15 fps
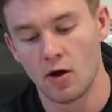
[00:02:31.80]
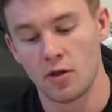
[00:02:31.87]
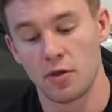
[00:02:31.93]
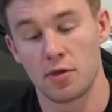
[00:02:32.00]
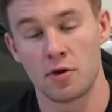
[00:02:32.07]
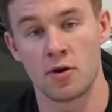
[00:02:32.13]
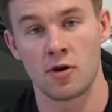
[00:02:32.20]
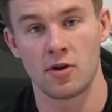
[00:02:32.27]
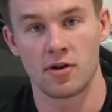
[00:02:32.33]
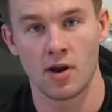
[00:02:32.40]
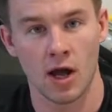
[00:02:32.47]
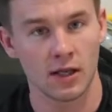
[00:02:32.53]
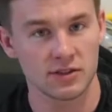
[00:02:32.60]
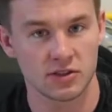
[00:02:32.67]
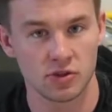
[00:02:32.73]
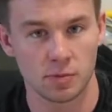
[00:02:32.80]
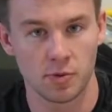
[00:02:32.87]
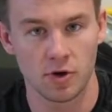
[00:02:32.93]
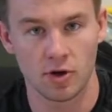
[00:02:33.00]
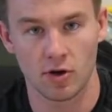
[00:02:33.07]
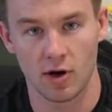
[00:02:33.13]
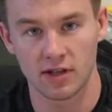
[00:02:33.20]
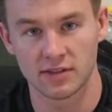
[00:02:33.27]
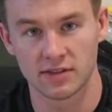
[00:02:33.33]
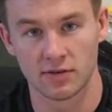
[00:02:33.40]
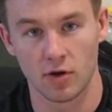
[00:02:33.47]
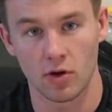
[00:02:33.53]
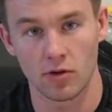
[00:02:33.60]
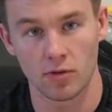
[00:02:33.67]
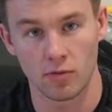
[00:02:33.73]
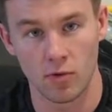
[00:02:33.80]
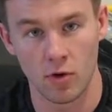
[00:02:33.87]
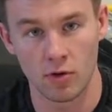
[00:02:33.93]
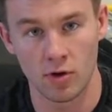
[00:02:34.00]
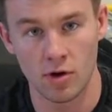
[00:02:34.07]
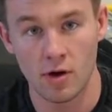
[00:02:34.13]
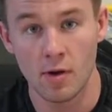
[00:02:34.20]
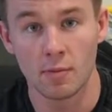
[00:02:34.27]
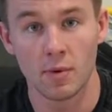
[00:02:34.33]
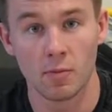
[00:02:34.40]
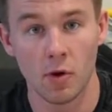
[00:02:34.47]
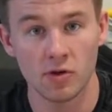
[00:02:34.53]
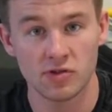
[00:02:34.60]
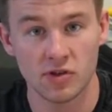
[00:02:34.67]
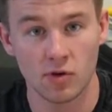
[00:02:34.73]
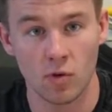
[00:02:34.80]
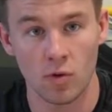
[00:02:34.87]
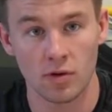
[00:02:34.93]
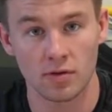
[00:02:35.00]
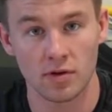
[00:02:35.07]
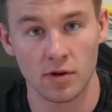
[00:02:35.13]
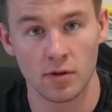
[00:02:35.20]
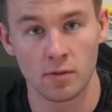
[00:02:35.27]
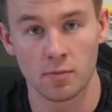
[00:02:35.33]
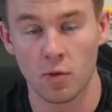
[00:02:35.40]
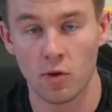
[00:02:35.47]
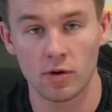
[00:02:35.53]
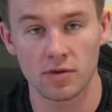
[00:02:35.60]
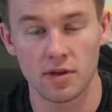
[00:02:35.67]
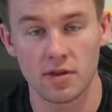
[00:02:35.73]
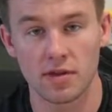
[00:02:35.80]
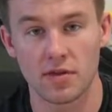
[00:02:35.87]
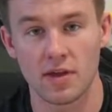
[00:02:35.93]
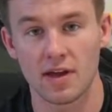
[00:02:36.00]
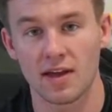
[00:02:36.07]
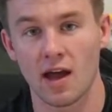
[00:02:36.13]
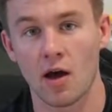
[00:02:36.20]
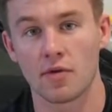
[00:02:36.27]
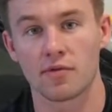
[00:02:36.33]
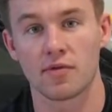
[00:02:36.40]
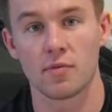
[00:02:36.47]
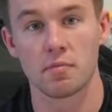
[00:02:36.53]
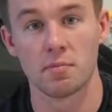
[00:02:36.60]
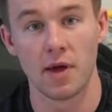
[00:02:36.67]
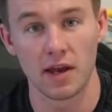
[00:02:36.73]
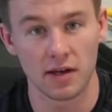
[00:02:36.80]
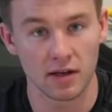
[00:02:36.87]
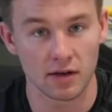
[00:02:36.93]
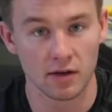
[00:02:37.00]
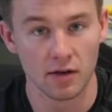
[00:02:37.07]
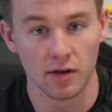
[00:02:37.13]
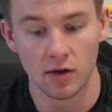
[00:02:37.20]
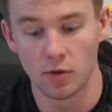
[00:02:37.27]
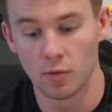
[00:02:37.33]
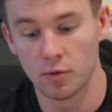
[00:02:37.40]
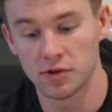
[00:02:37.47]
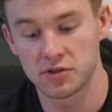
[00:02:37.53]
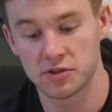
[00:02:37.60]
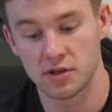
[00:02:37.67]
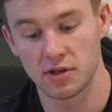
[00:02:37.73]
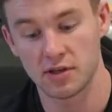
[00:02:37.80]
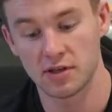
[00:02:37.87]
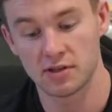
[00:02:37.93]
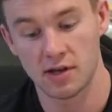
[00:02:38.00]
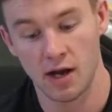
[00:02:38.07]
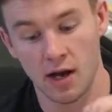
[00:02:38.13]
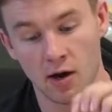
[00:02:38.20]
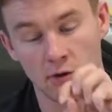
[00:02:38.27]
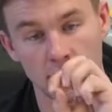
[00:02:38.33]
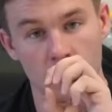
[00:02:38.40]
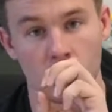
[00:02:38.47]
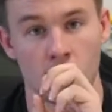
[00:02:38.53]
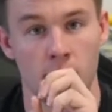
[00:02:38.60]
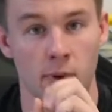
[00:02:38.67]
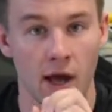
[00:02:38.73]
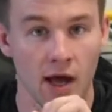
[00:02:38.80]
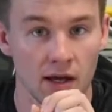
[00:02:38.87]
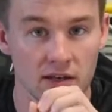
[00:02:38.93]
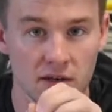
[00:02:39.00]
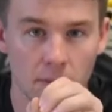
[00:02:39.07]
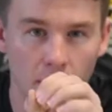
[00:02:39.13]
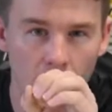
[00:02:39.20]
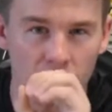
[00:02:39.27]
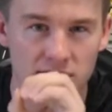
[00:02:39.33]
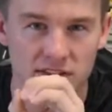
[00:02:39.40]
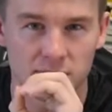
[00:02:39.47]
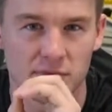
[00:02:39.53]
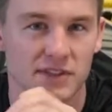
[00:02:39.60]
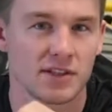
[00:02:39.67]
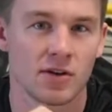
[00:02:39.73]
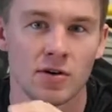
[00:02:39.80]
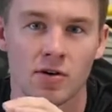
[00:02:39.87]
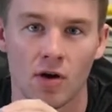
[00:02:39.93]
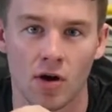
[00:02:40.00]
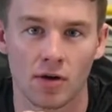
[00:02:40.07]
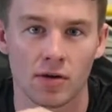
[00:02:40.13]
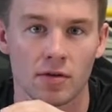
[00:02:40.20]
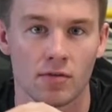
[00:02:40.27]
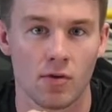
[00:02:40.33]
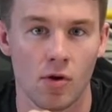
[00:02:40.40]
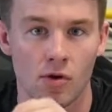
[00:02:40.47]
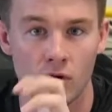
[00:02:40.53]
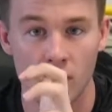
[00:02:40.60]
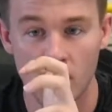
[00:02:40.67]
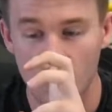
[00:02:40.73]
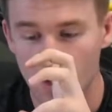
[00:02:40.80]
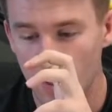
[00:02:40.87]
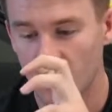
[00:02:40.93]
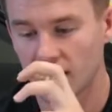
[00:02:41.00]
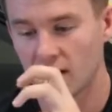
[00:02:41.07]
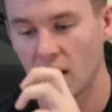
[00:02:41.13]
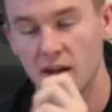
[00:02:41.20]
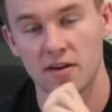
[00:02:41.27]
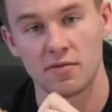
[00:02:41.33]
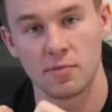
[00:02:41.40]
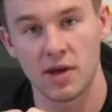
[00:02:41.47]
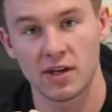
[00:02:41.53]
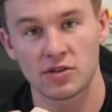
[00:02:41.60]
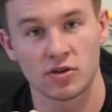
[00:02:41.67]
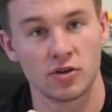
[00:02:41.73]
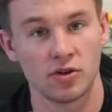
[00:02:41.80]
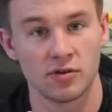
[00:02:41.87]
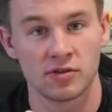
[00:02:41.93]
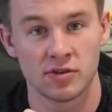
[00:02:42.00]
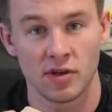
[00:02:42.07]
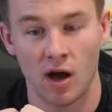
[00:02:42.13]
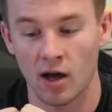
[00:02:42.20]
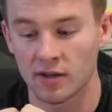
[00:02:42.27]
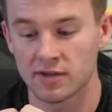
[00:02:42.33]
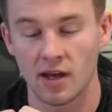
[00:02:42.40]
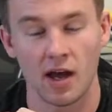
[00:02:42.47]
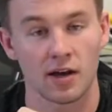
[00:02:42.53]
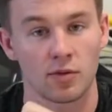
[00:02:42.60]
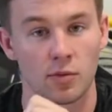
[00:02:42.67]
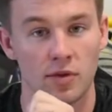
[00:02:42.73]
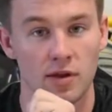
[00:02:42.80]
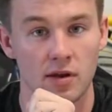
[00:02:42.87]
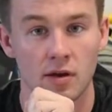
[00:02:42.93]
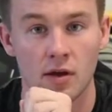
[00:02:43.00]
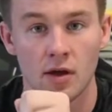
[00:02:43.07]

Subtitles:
They're not super aggressive on the rotor, but most importantly, they account for bedding, which is how your pad deposits material onto the rotor and kind of makes good contact with it.